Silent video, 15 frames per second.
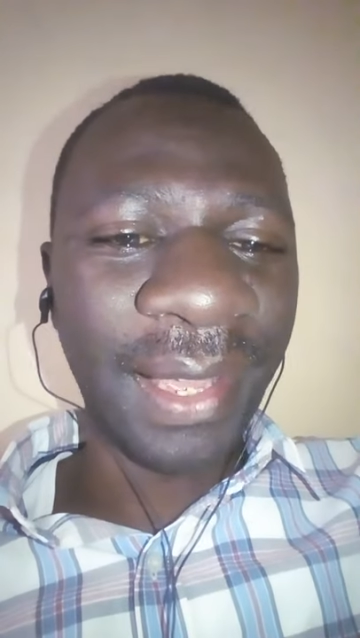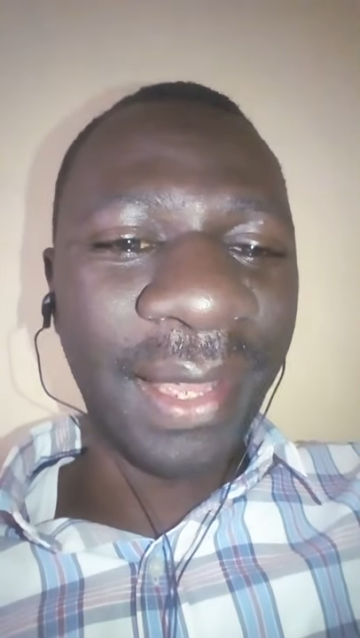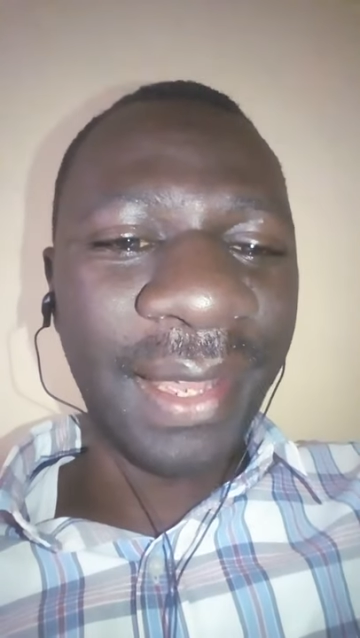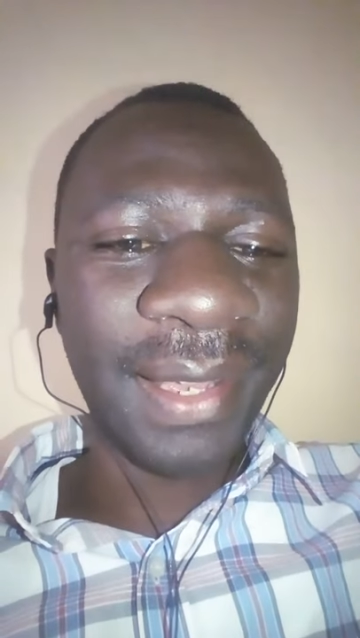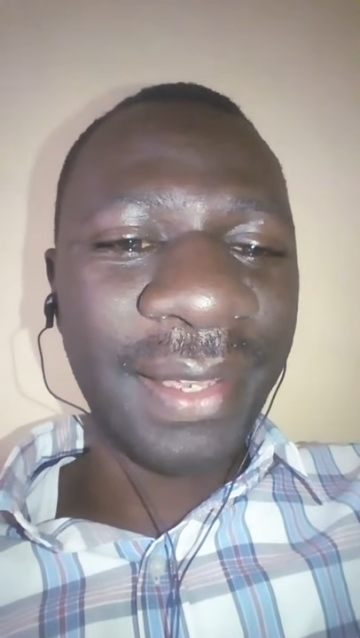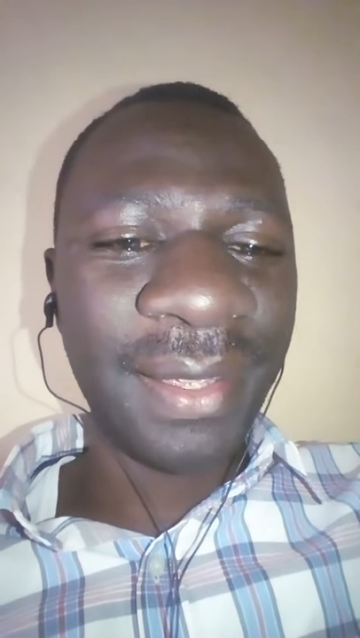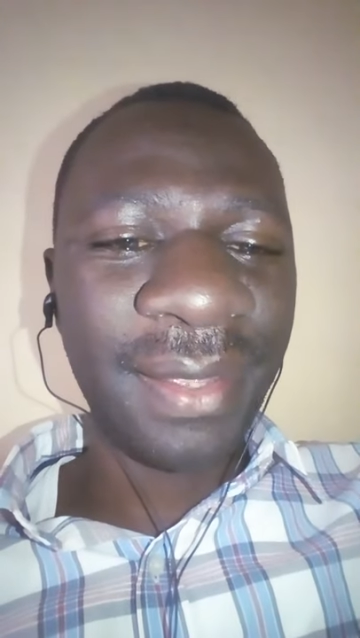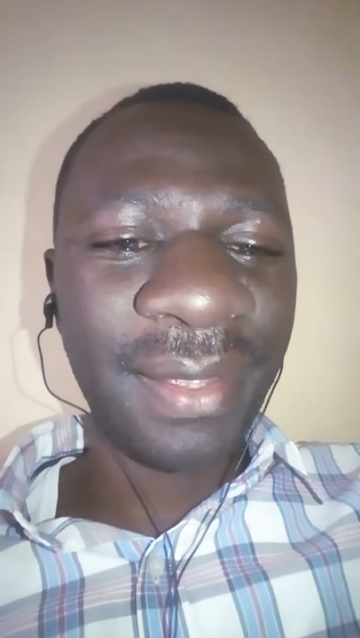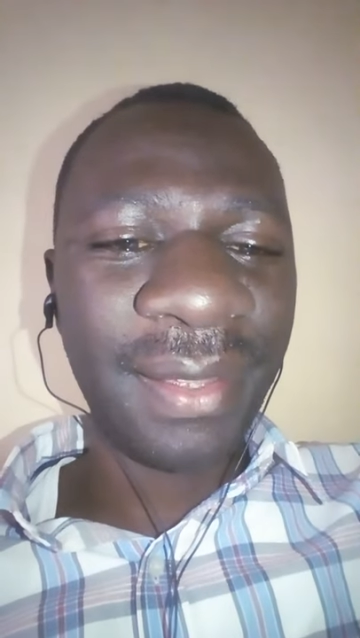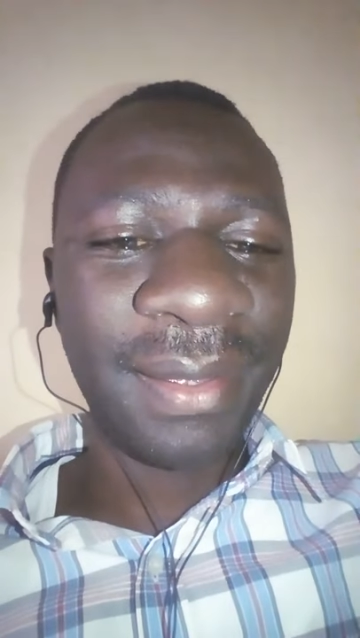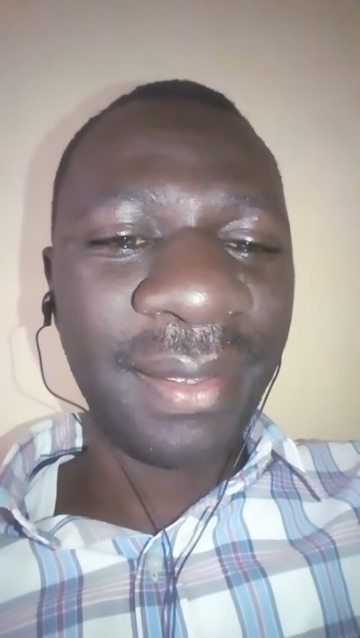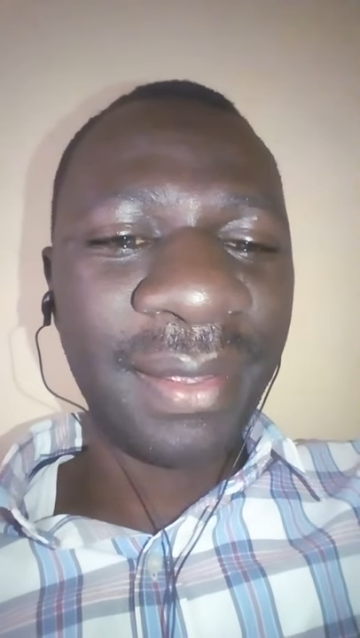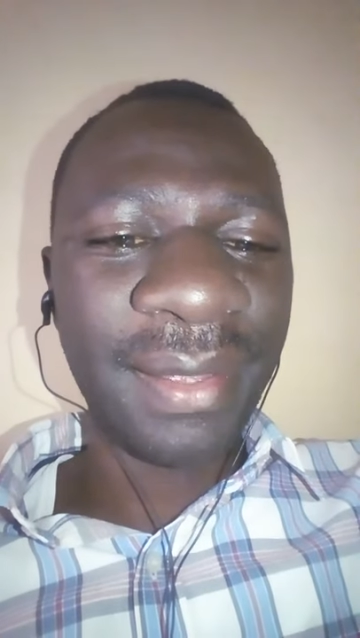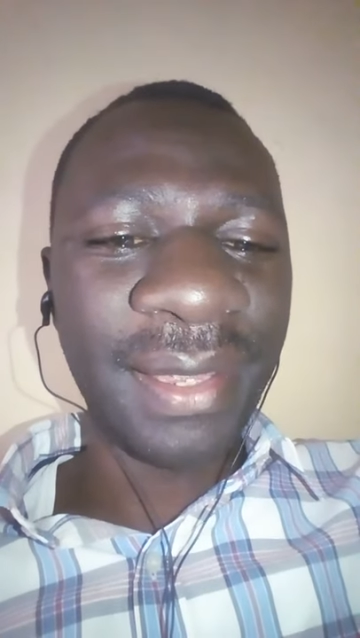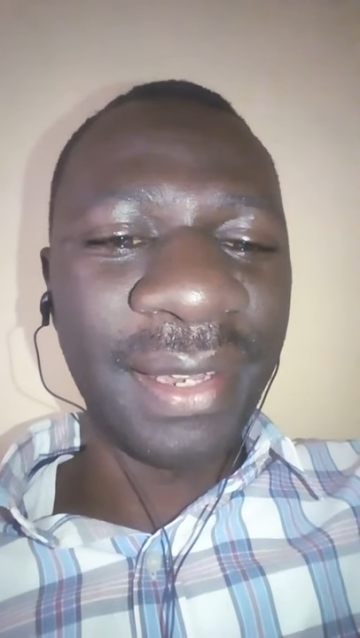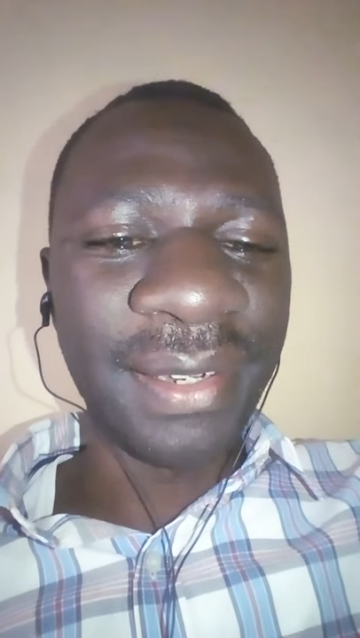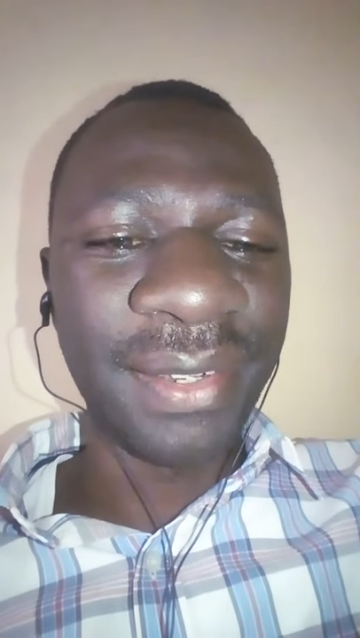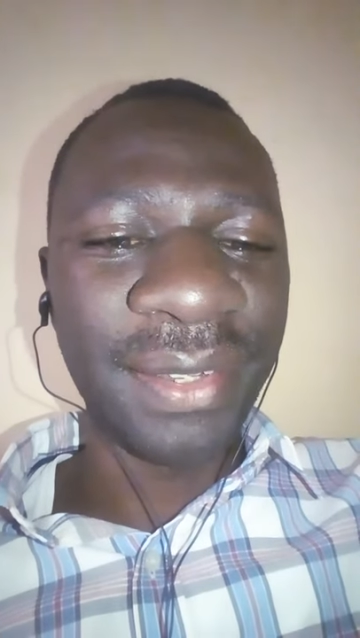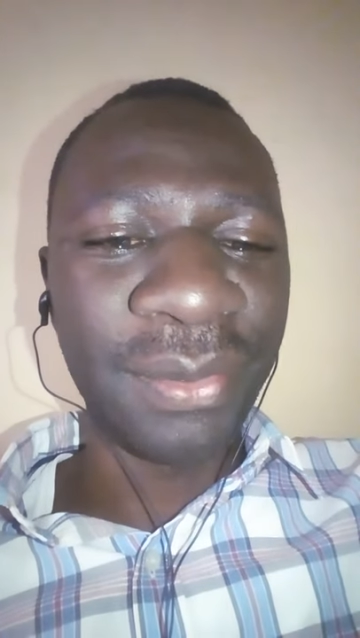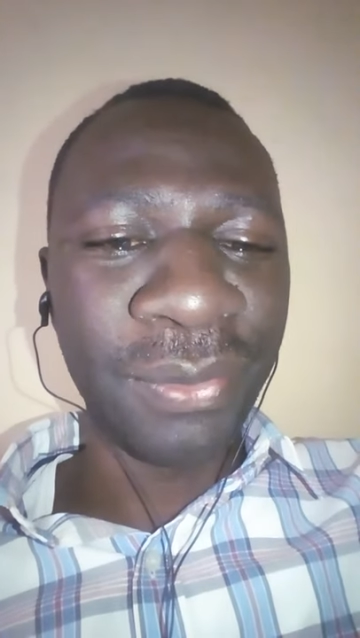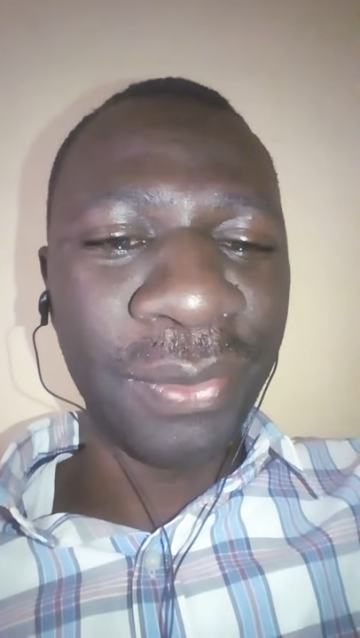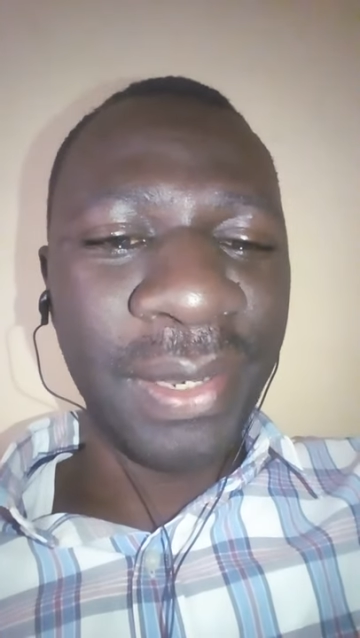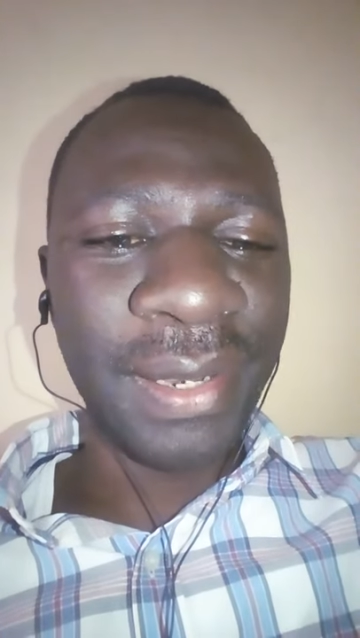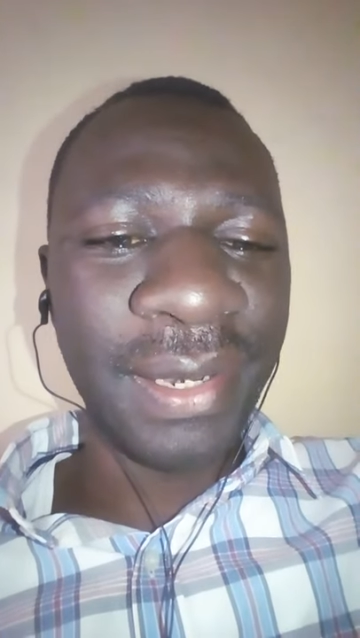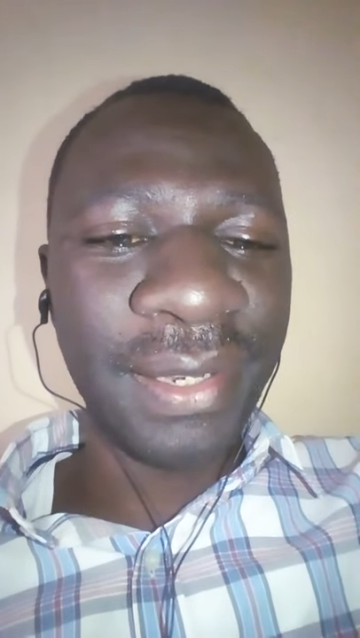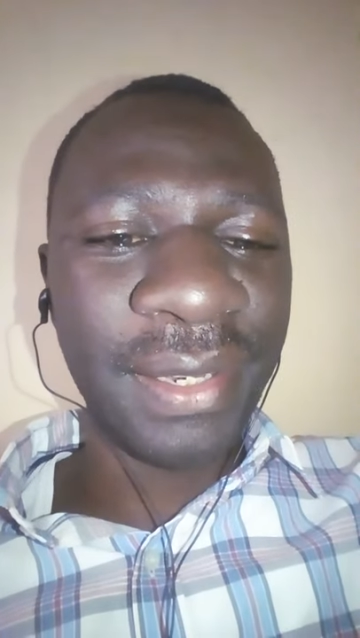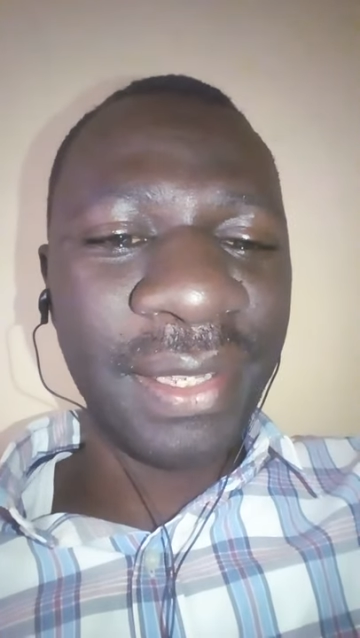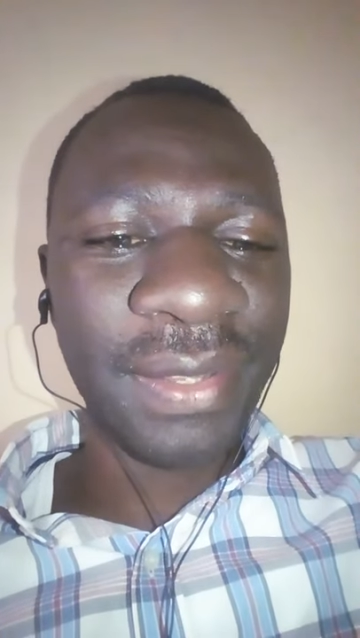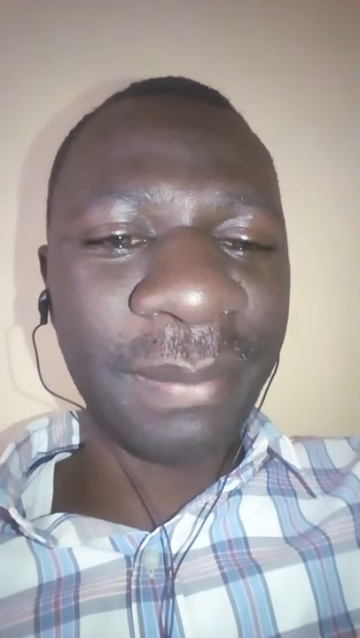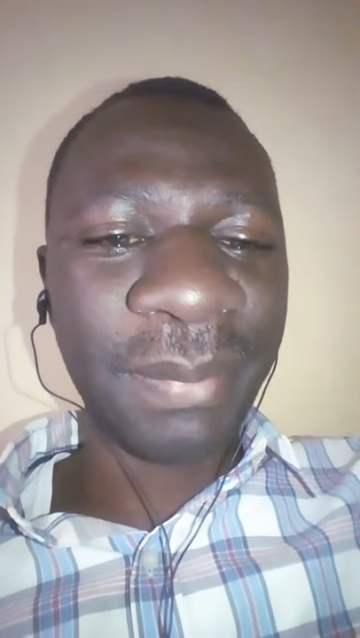I and where
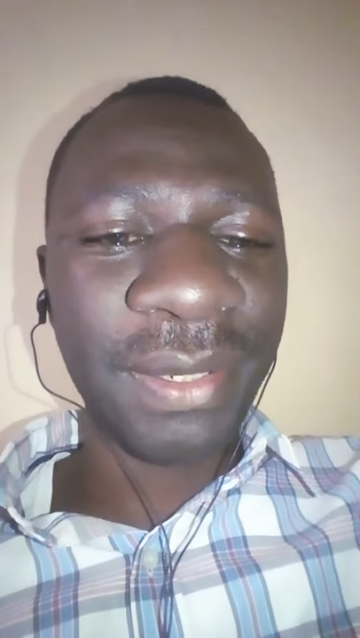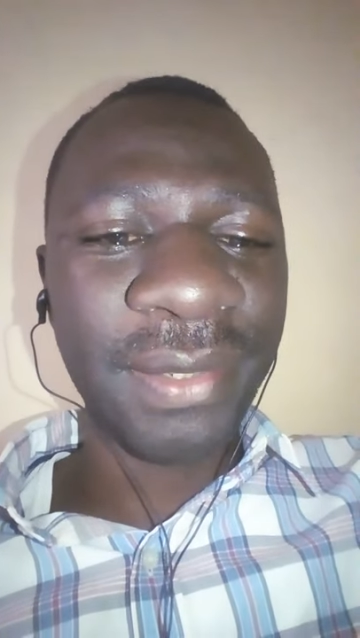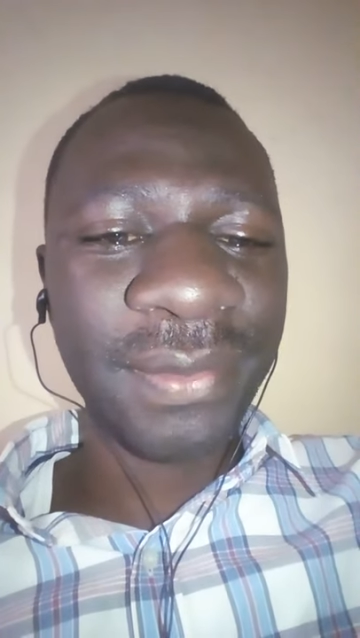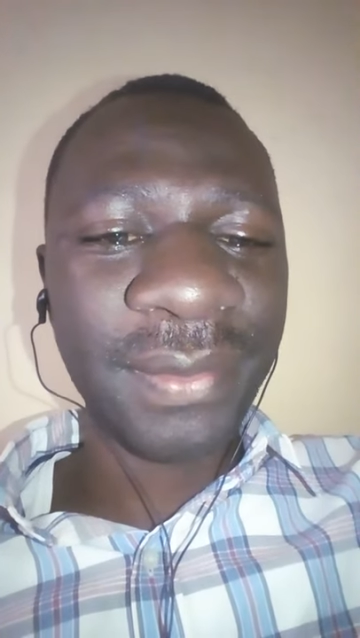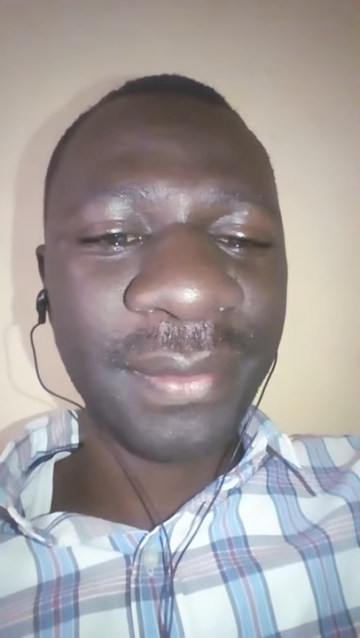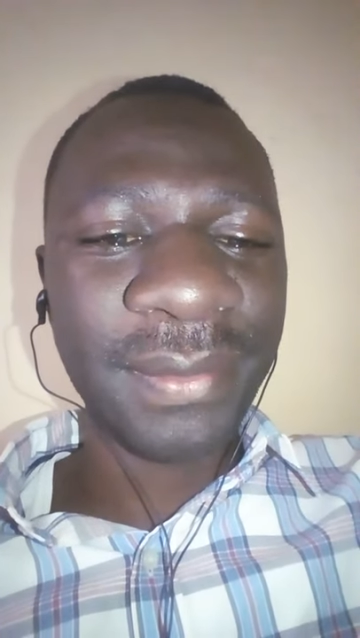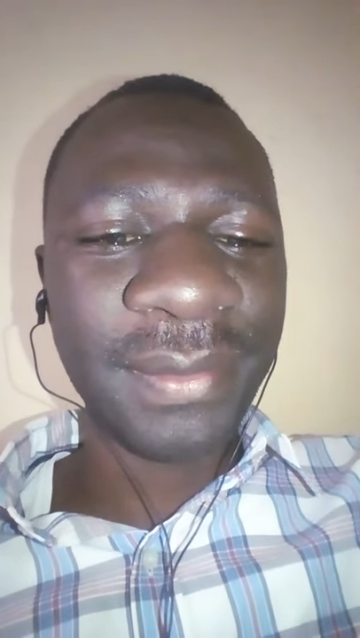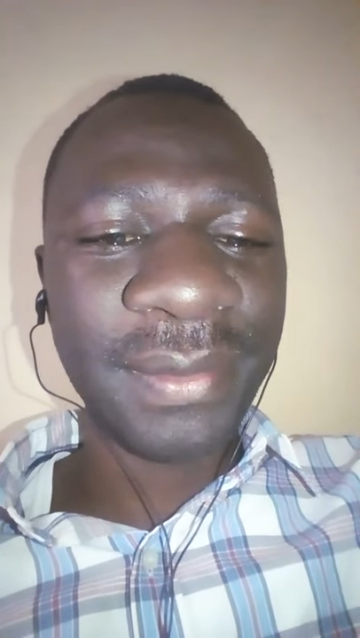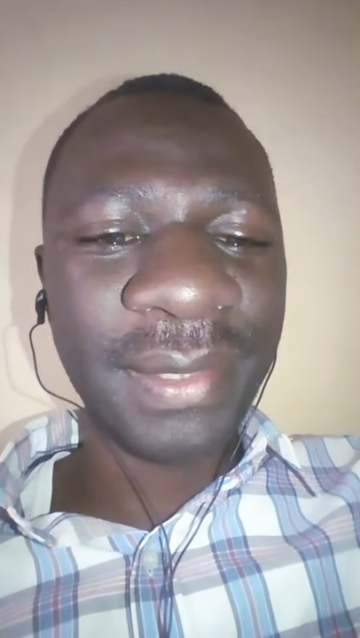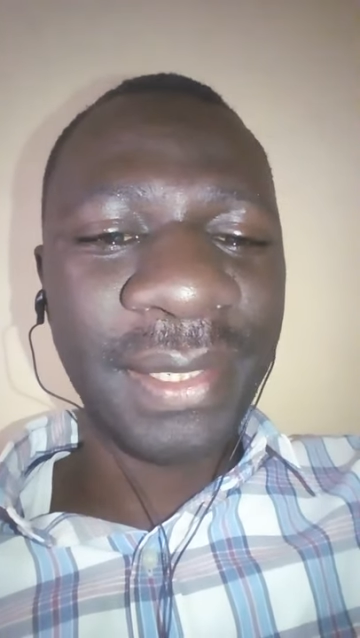any other person,